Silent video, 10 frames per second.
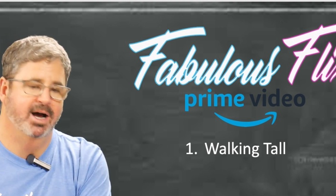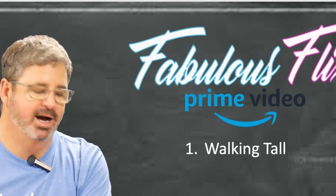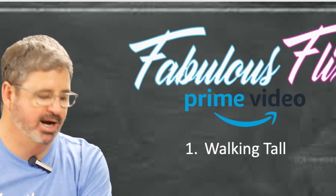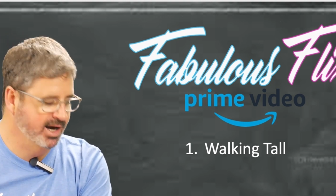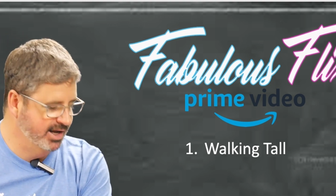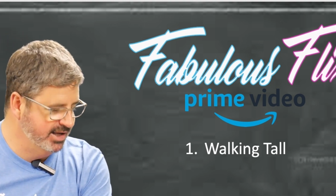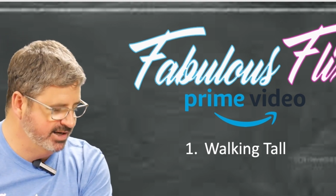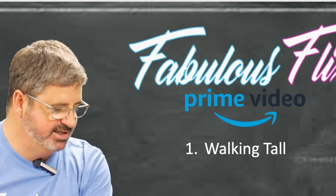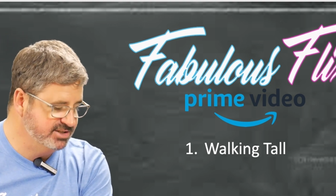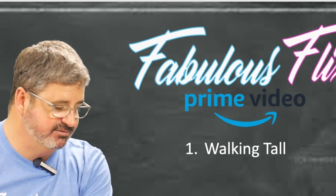
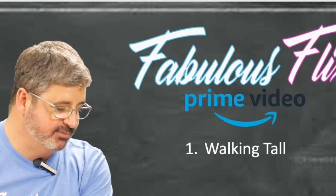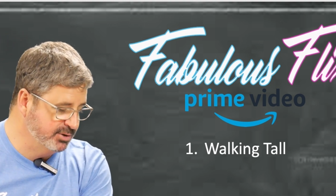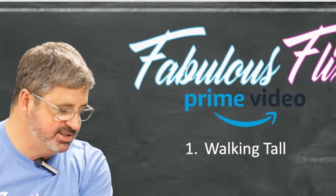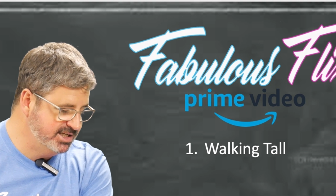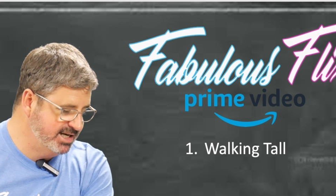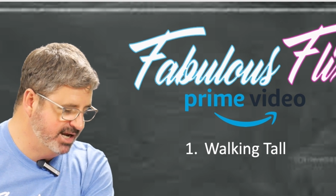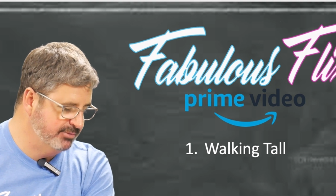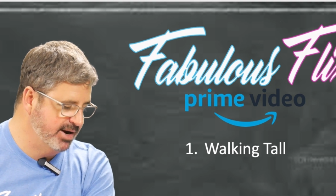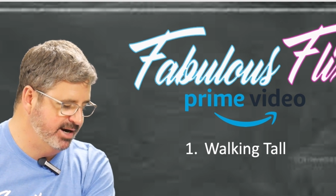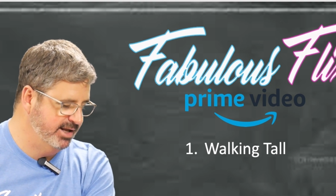It is a 14A
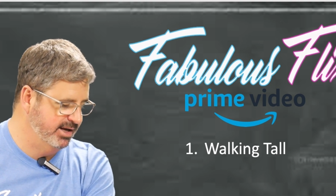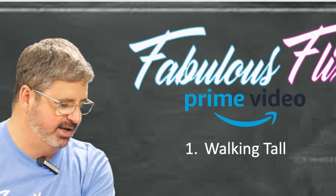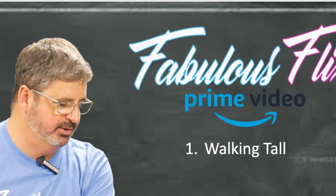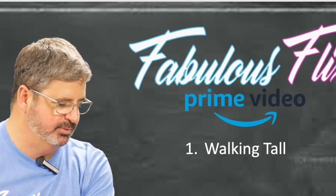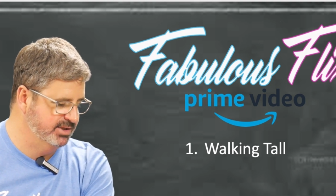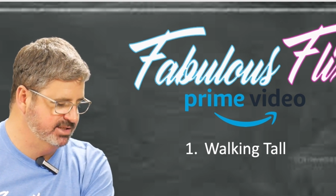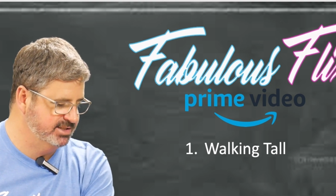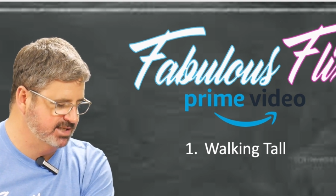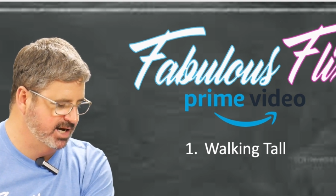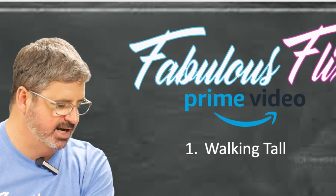rating. It
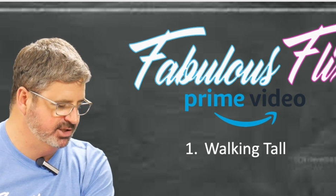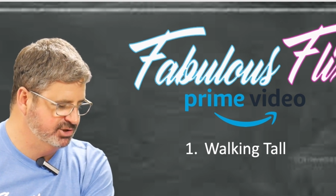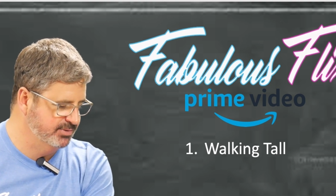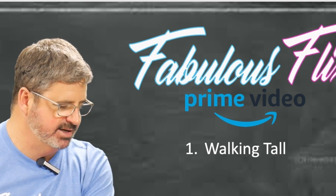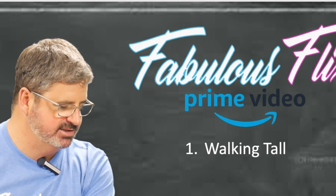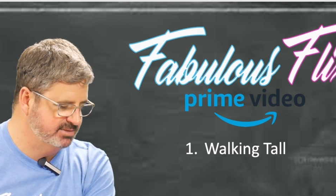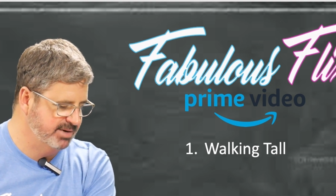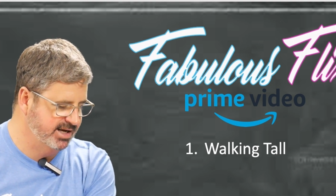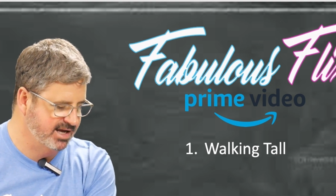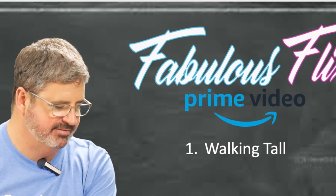was directed
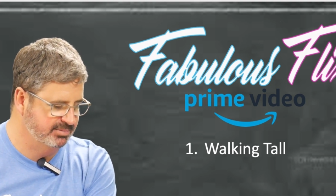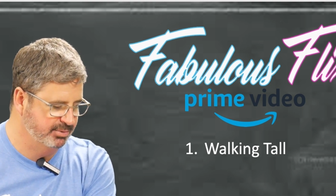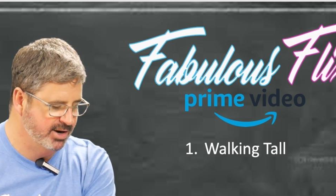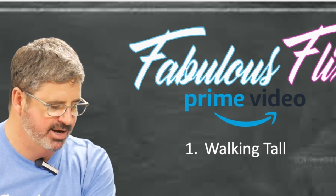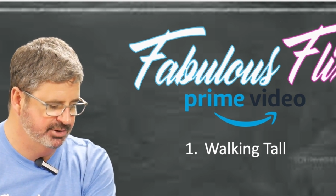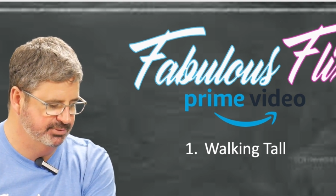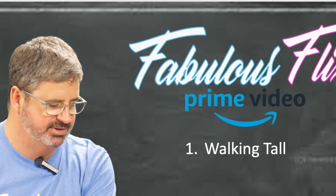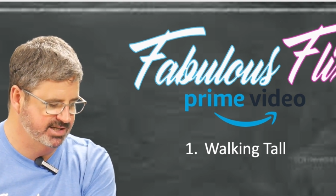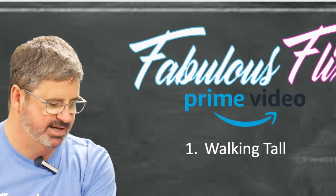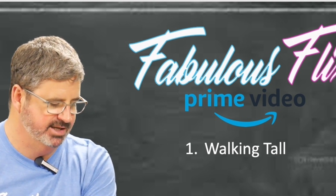by Kevin Bray, who
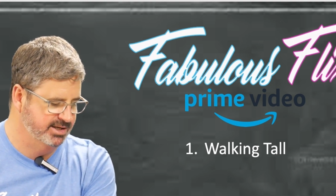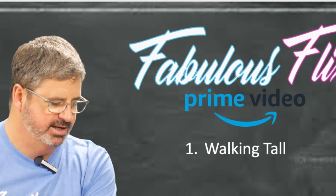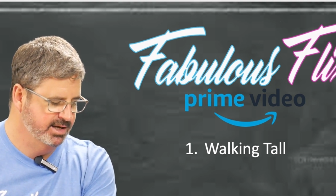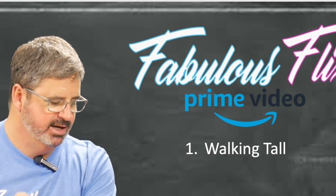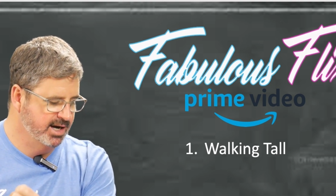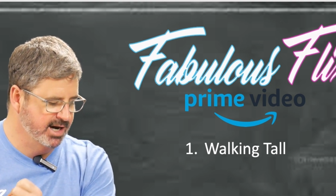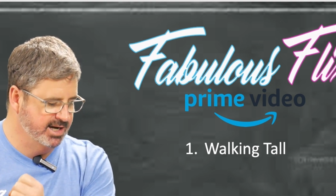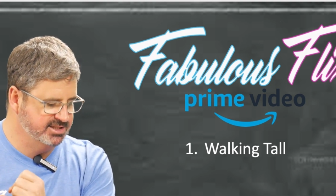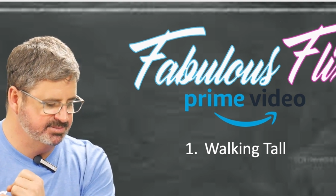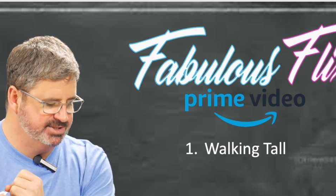did
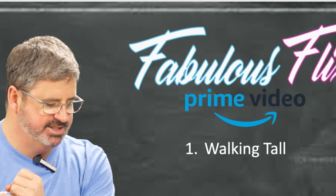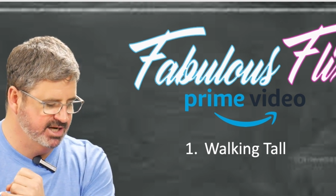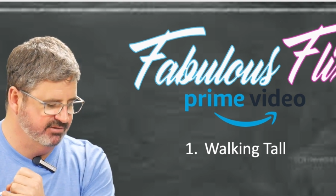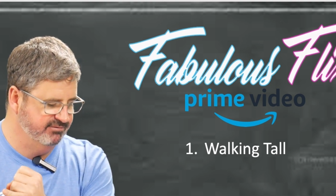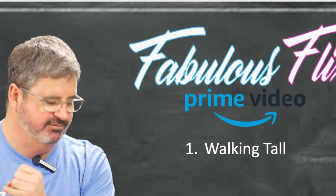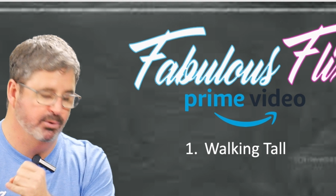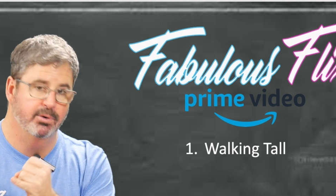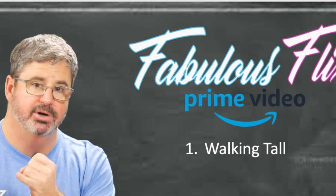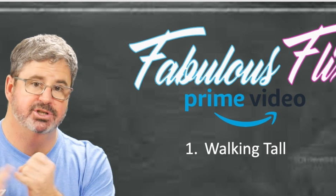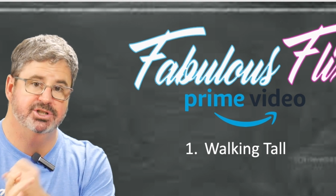some stuff
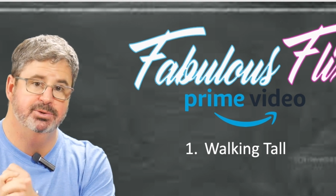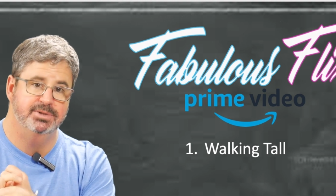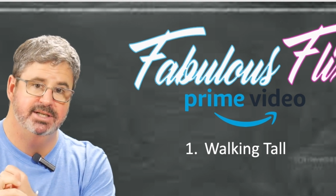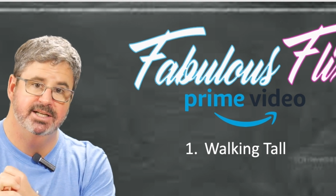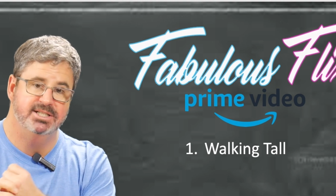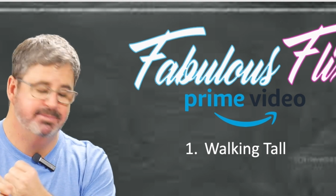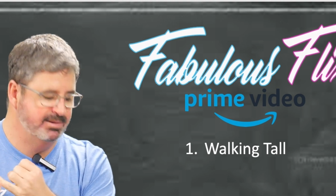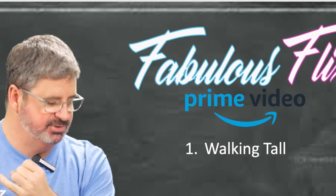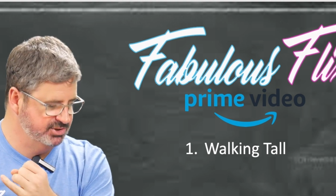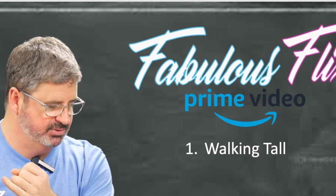for Suits. He did some
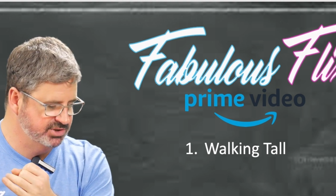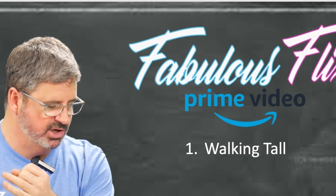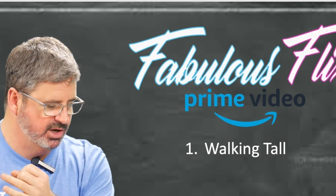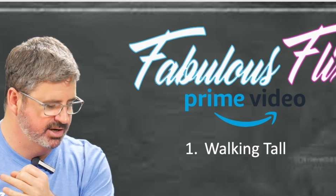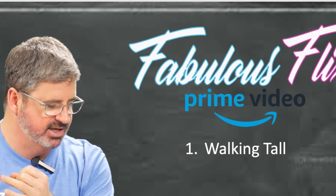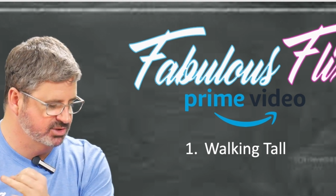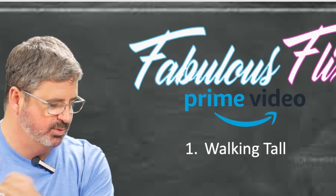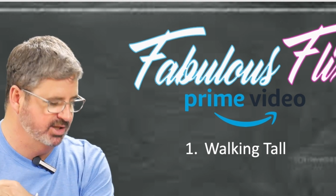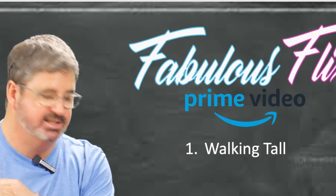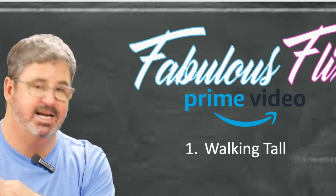episodes on, as
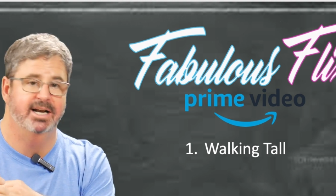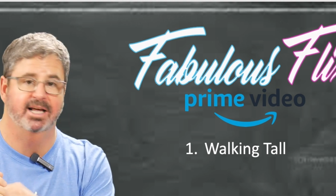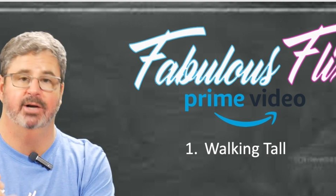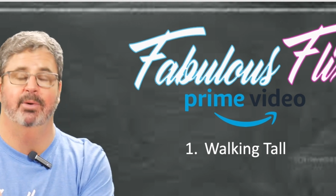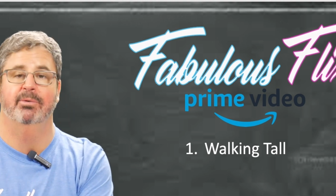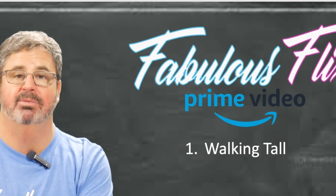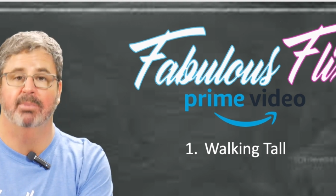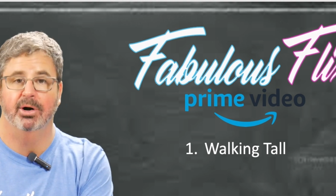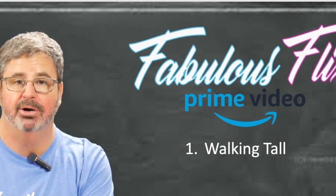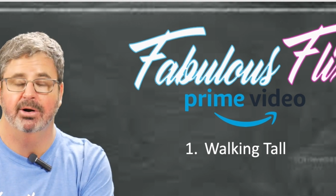well as How to Get Away with
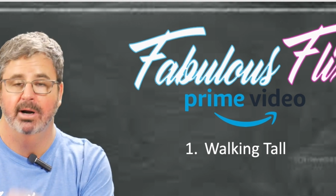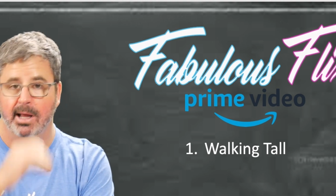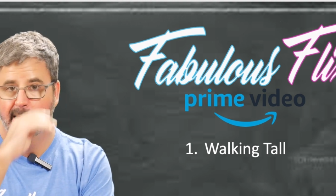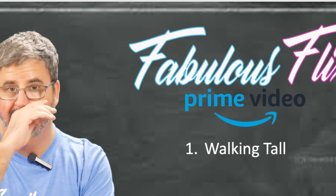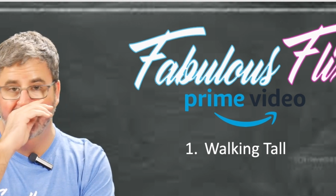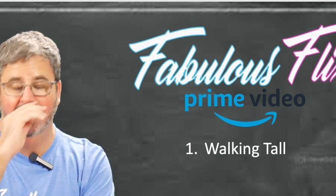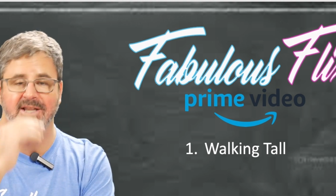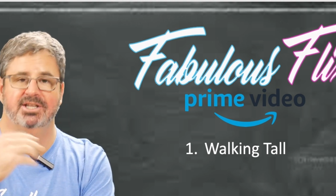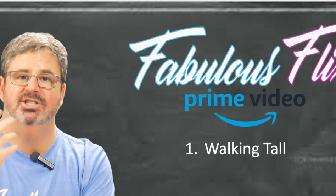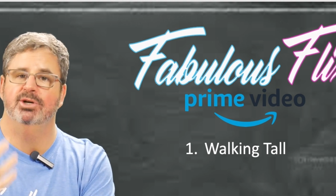Murder.
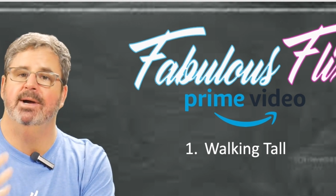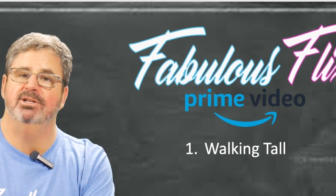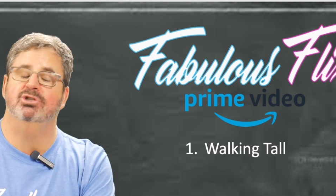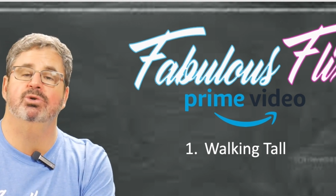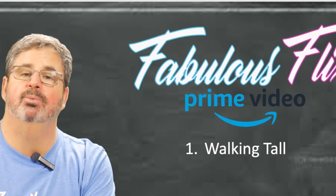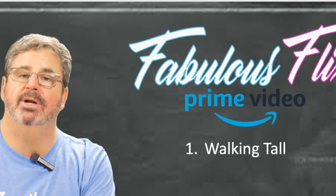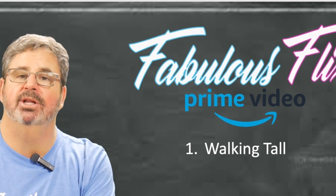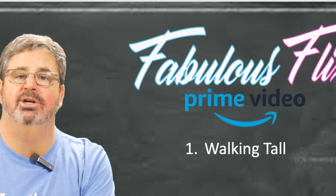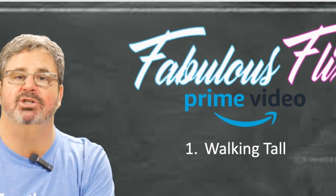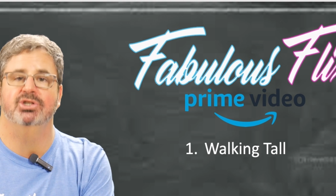This director's a
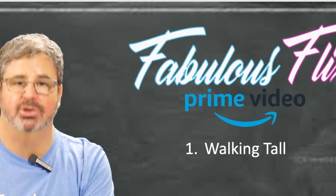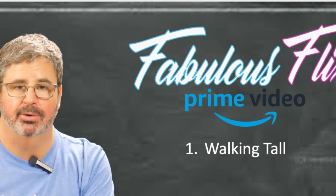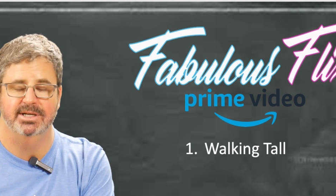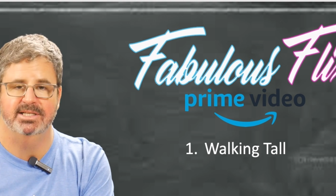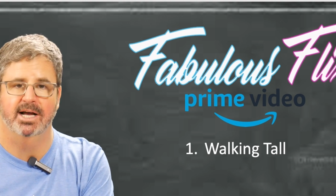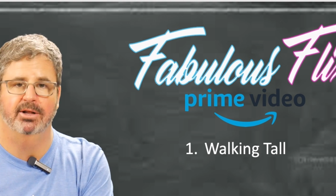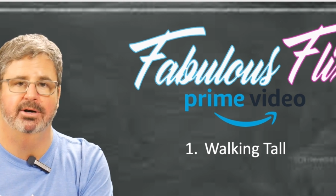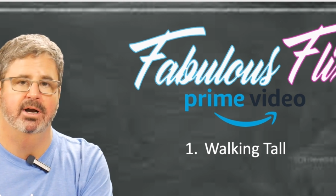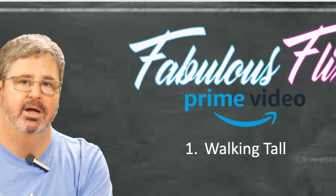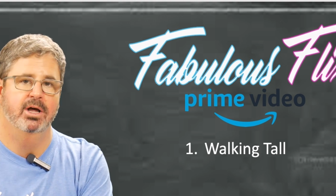really good storyteller.